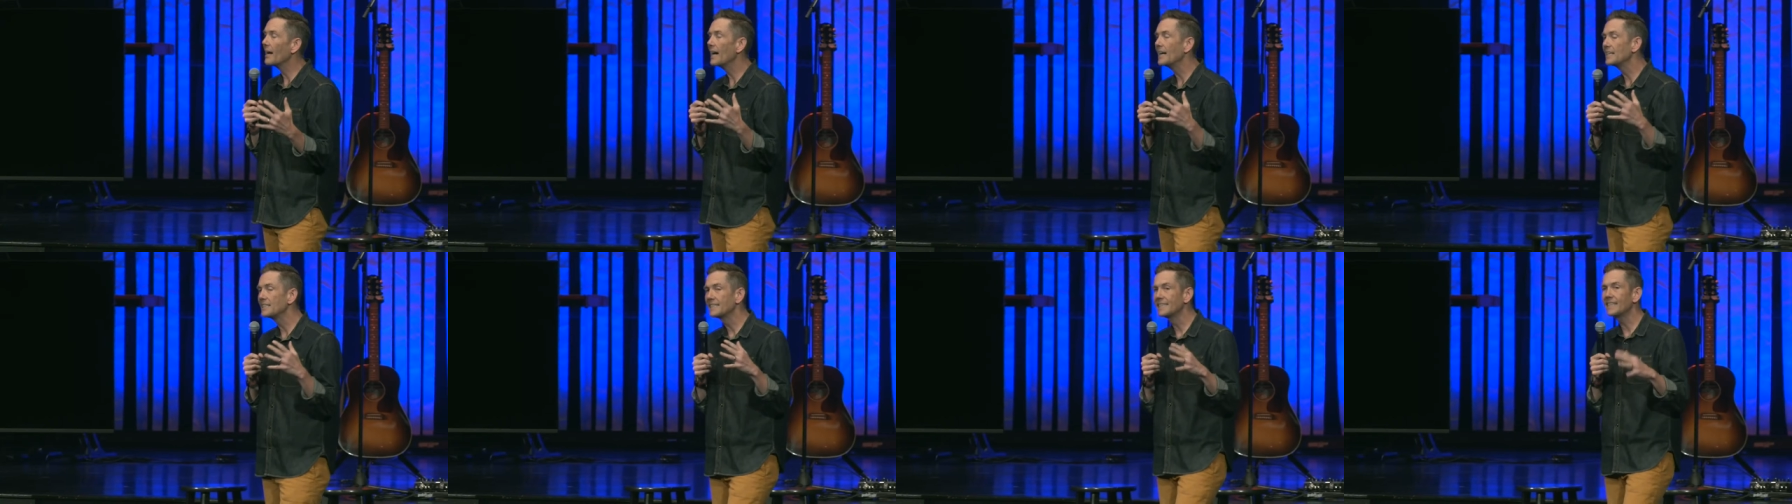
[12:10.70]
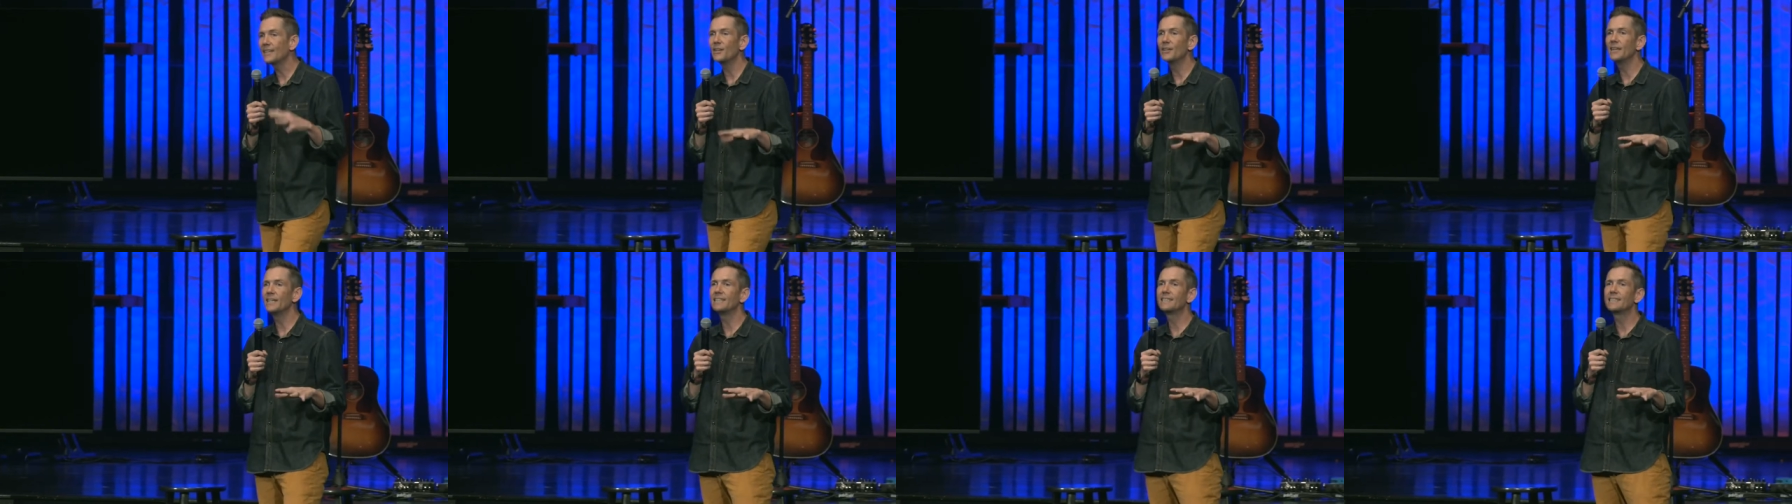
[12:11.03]
a
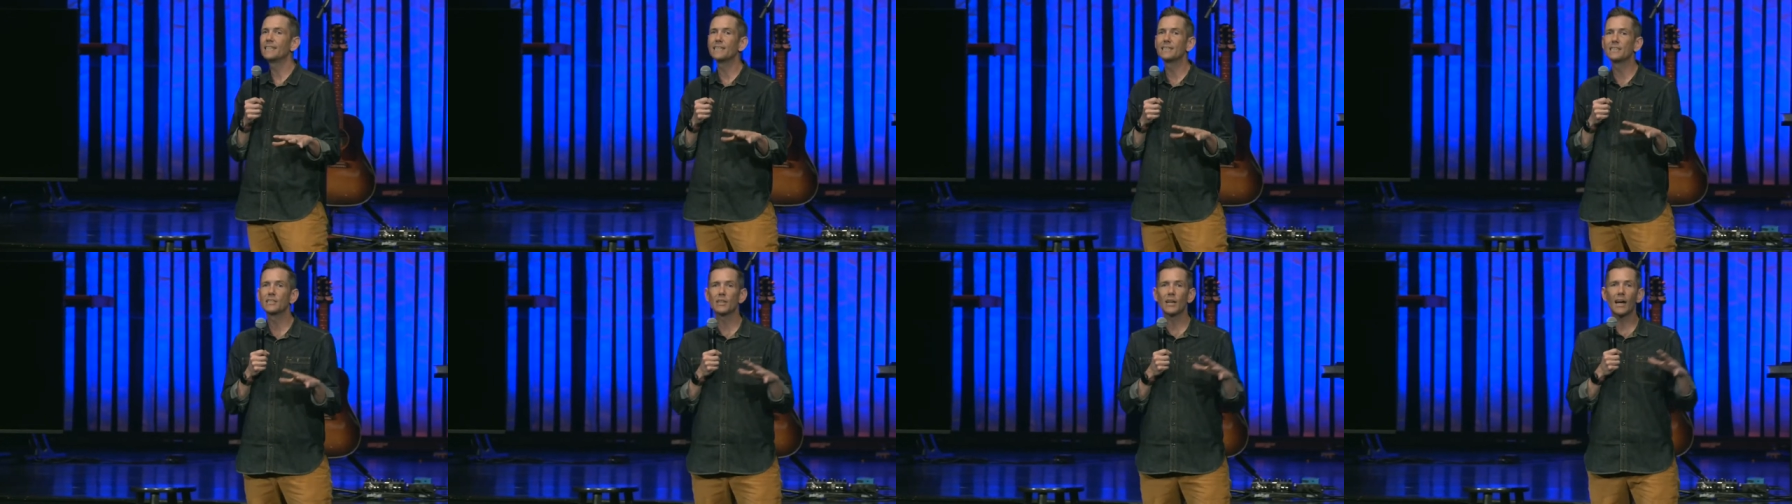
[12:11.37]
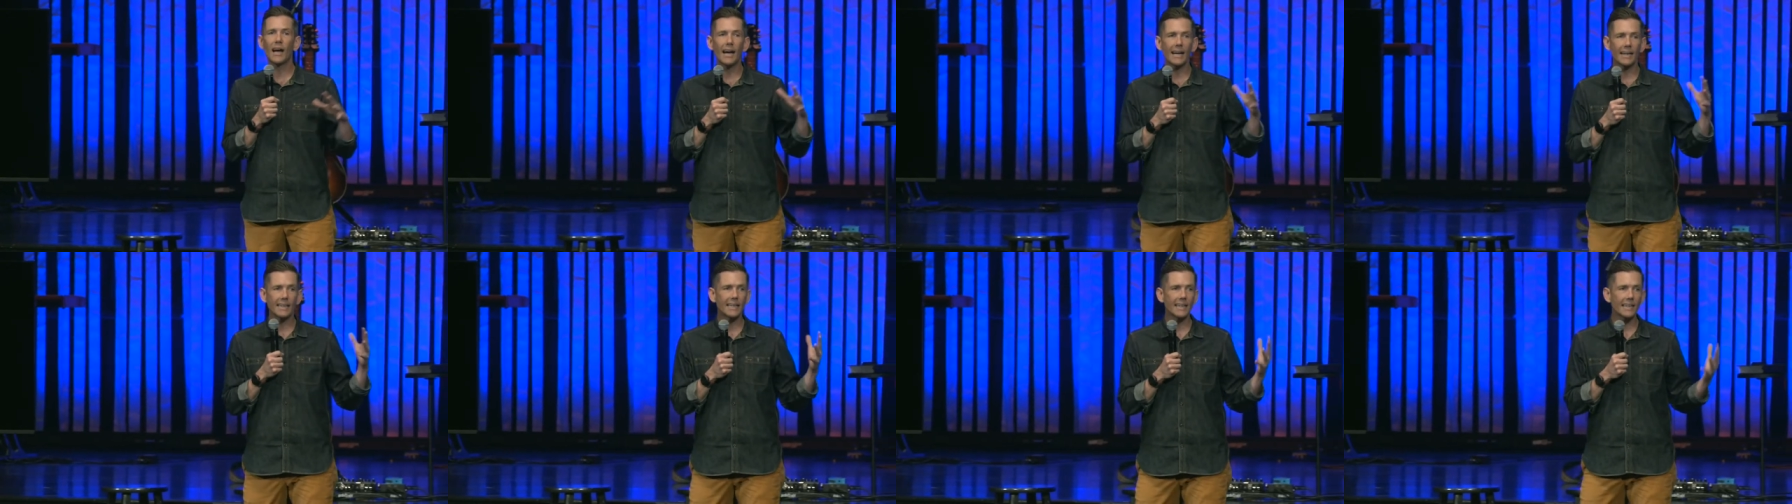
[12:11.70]
series that's
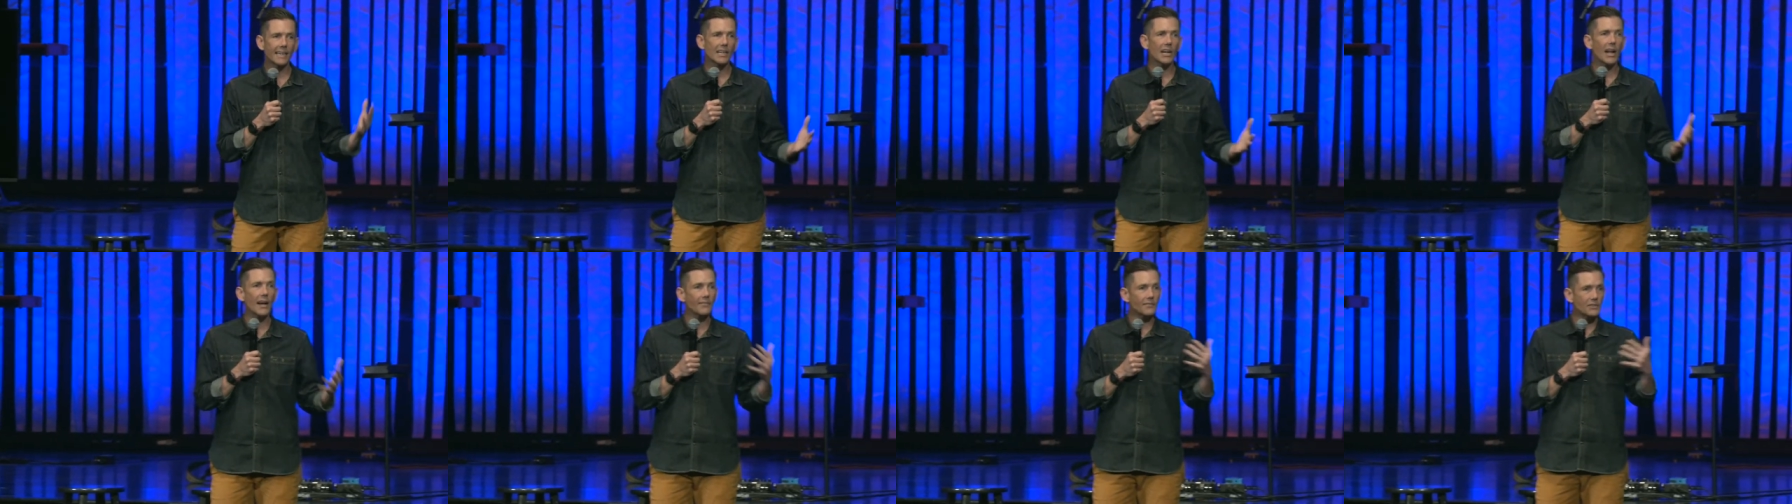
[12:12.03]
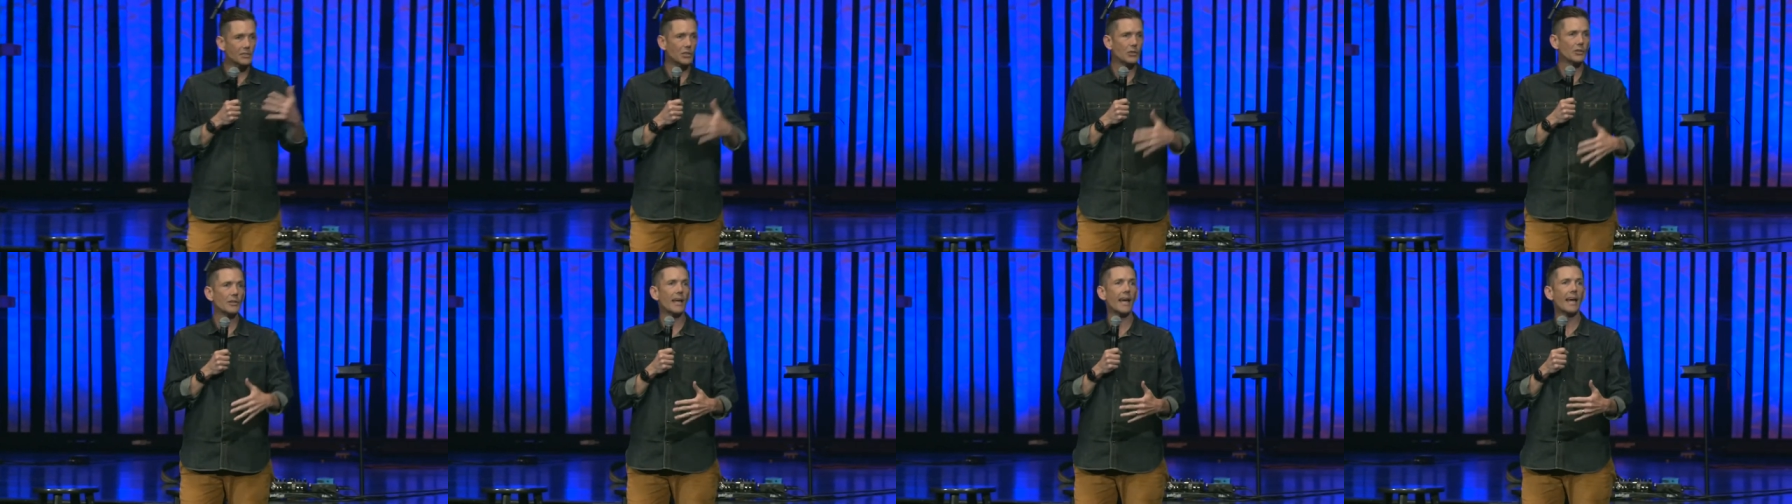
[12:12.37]
uh, kicking off
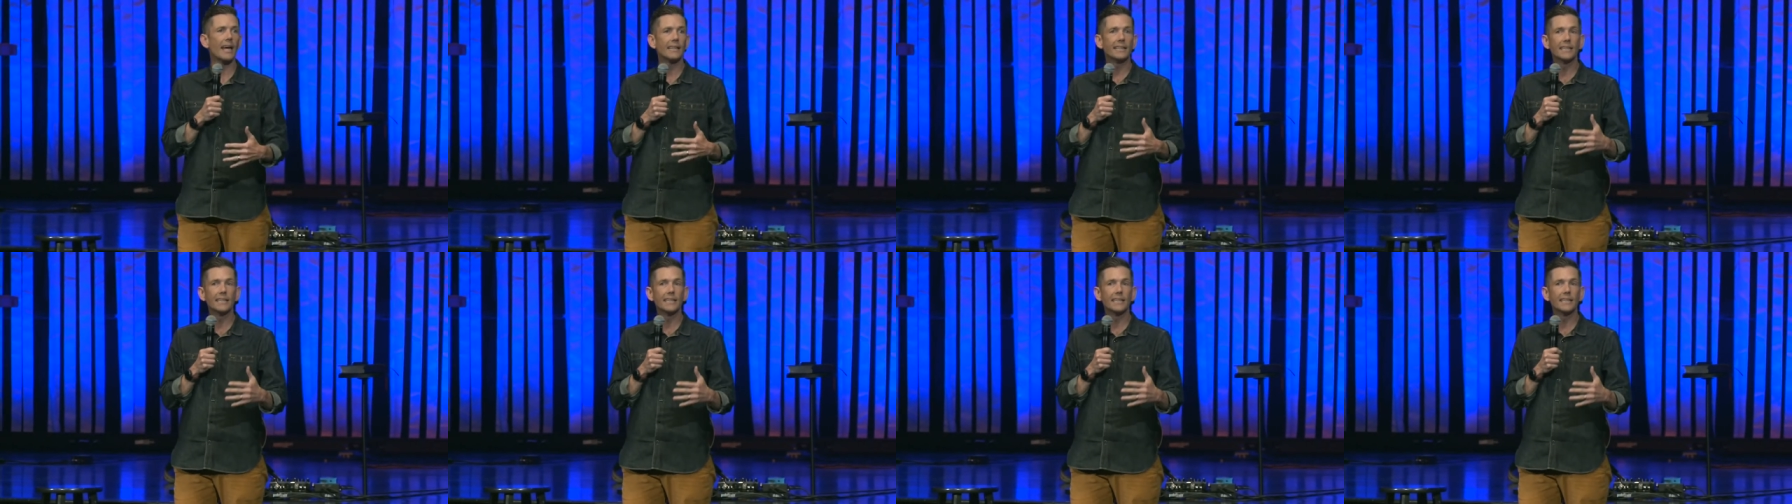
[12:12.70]
today